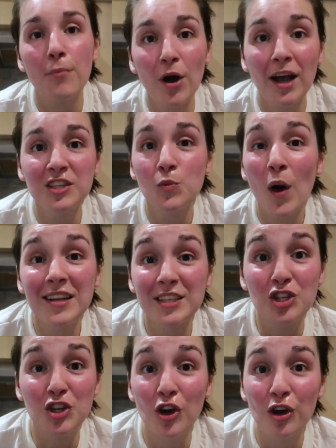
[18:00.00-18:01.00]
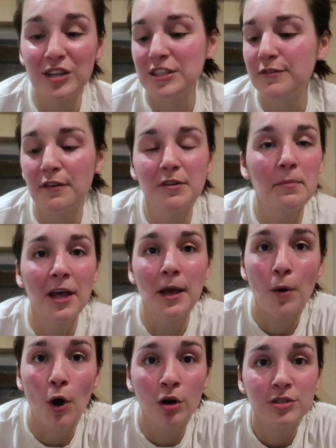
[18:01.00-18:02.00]
Price wise, it's good. It's
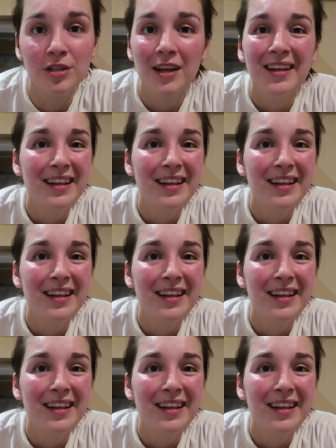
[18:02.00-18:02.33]
50p a pot.